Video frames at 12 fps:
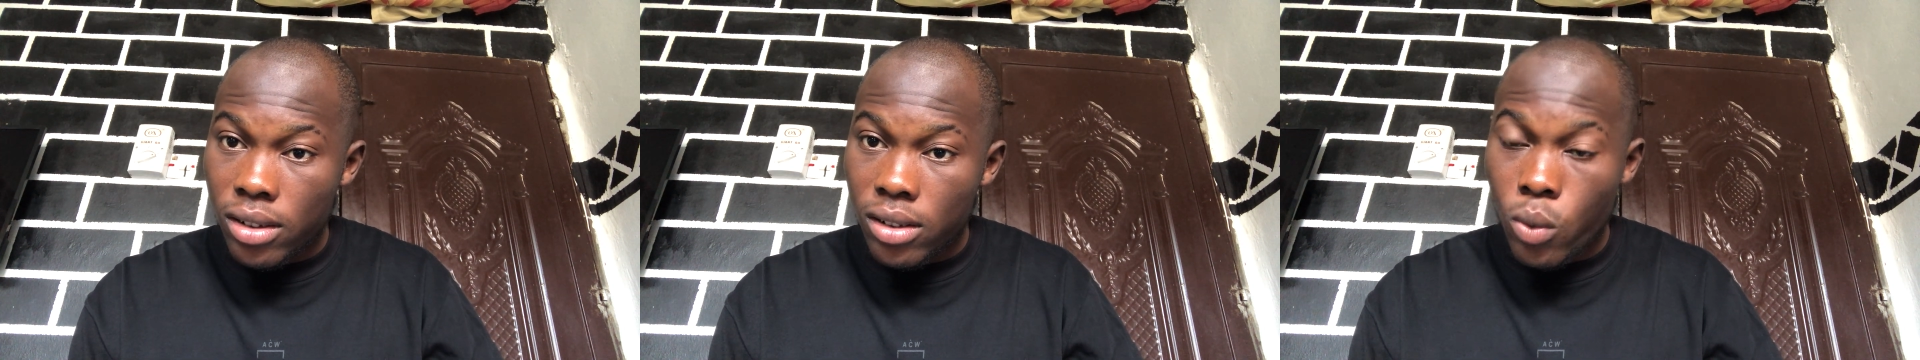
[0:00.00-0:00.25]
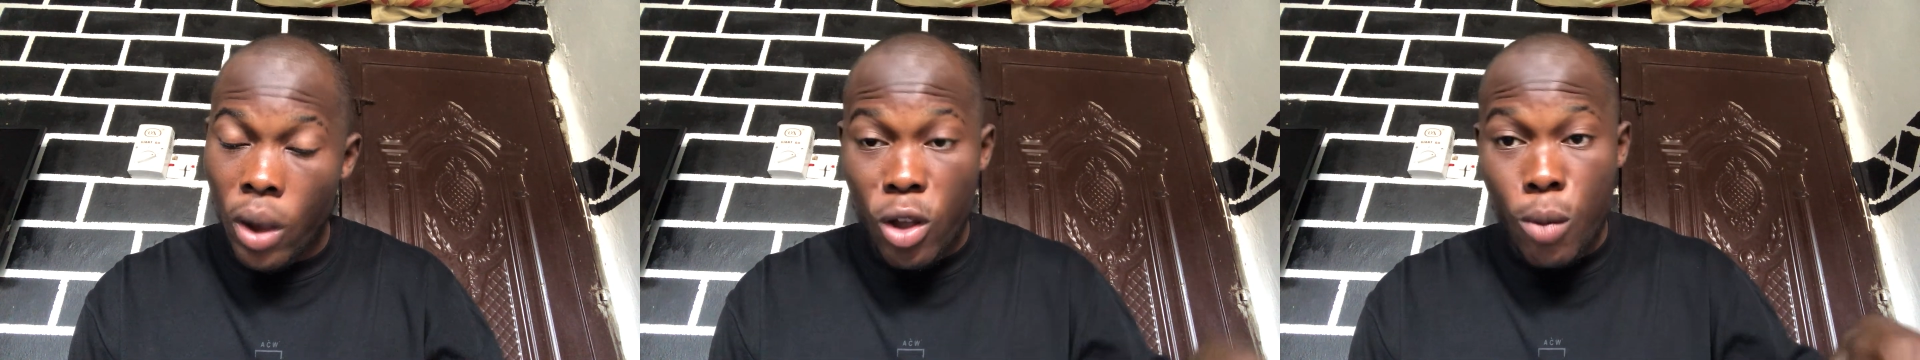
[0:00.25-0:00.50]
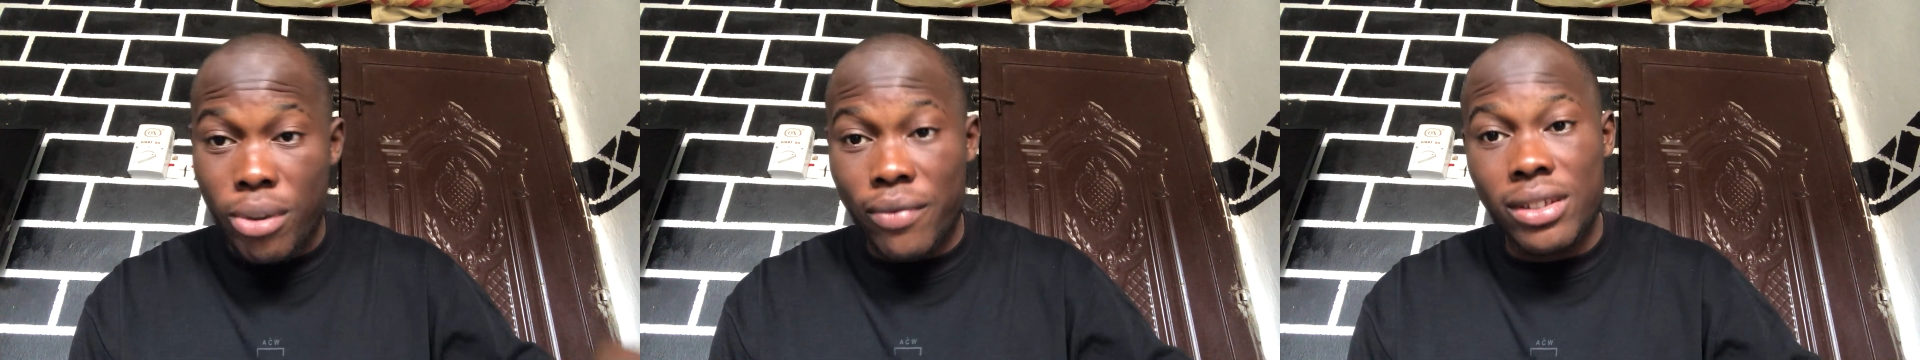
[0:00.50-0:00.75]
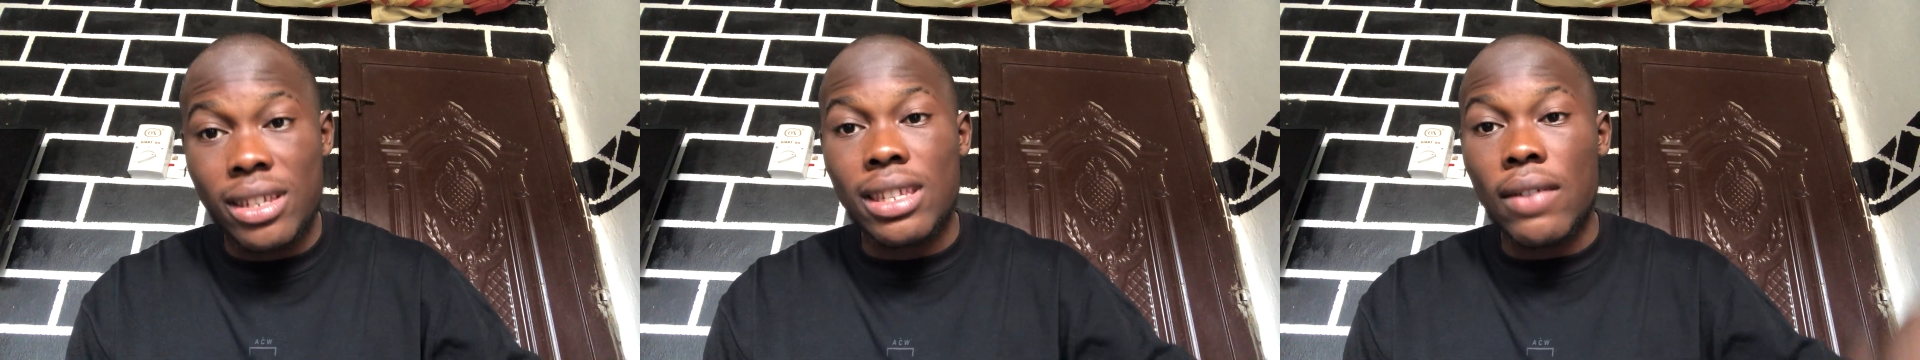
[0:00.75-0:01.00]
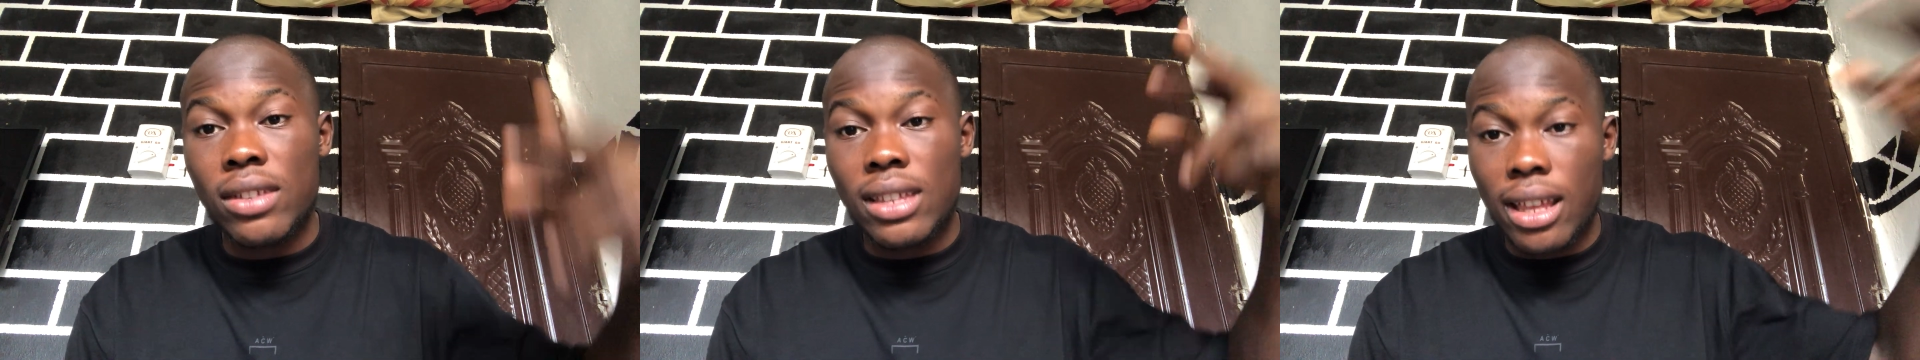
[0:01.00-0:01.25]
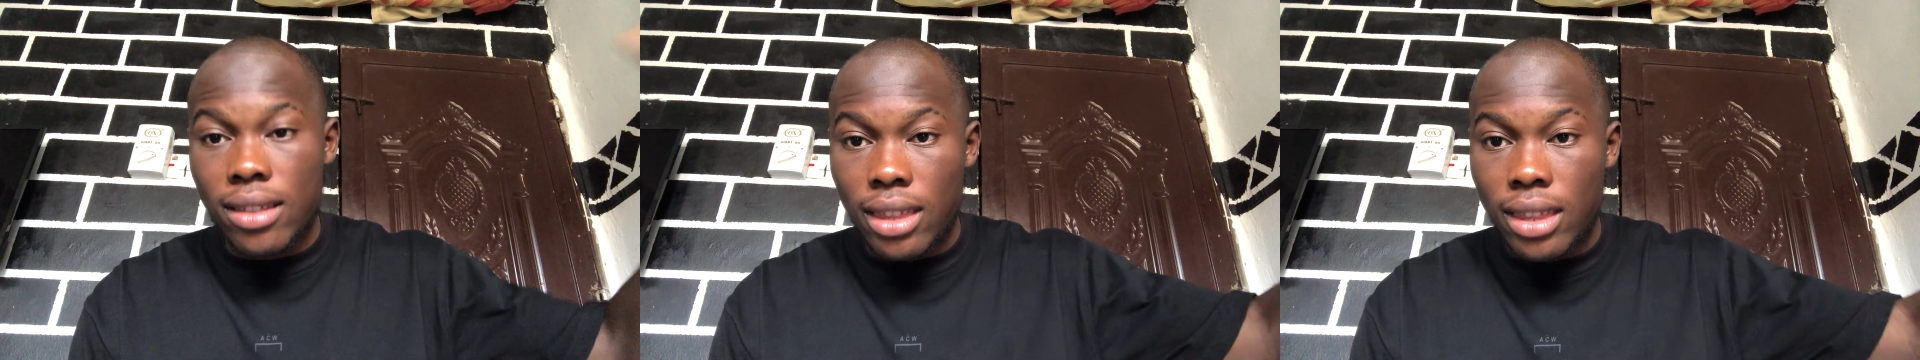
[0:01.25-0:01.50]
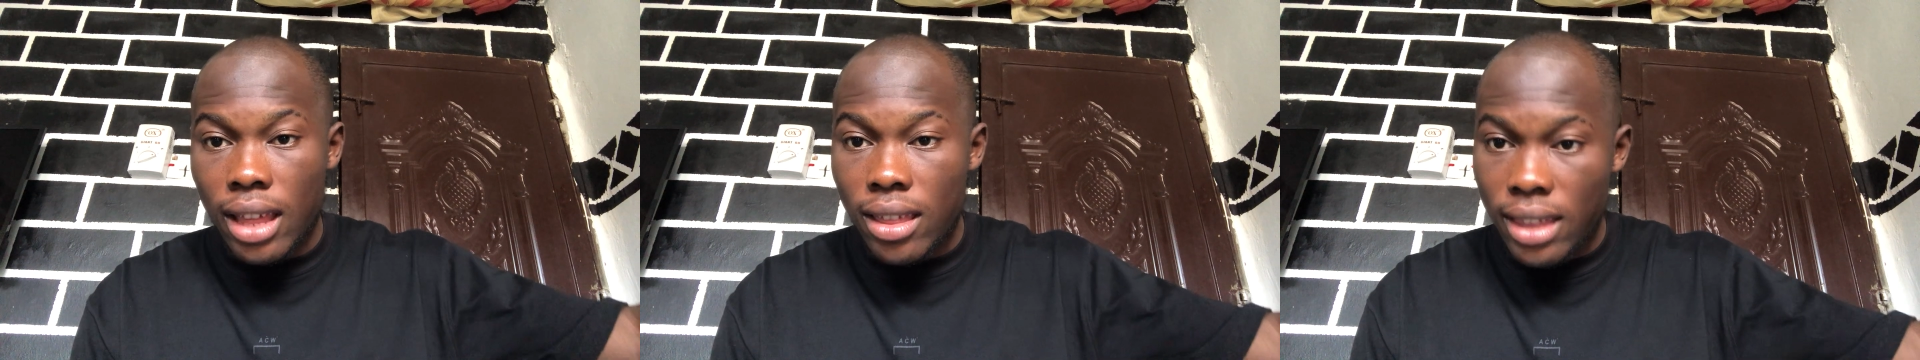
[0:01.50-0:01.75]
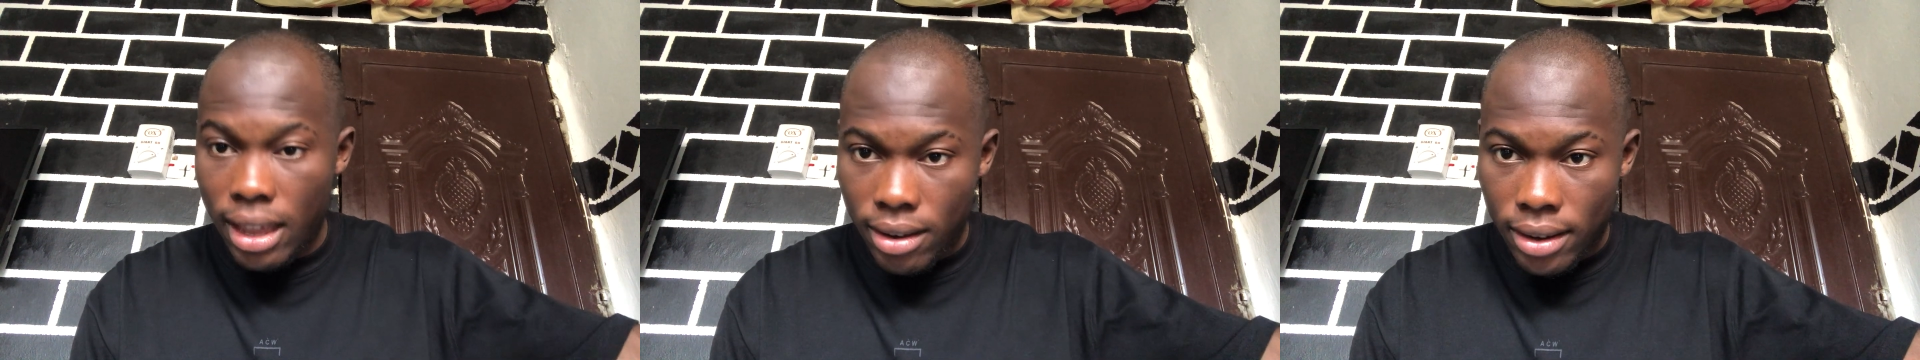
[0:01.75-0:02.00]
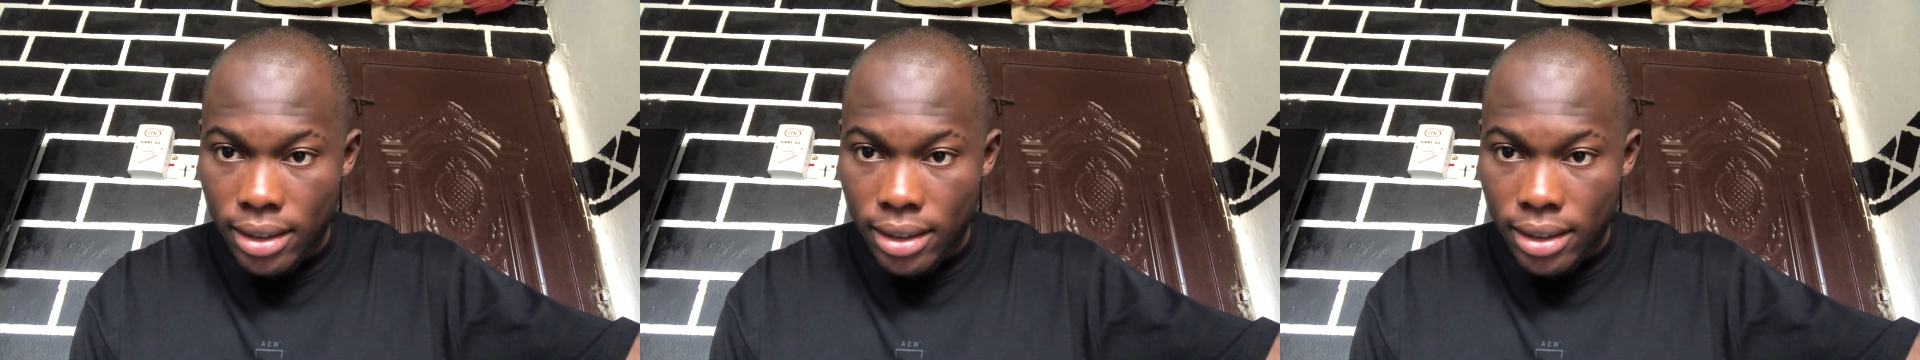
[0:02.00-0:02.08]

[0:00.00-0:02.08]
while your own profit is 70,000 naira.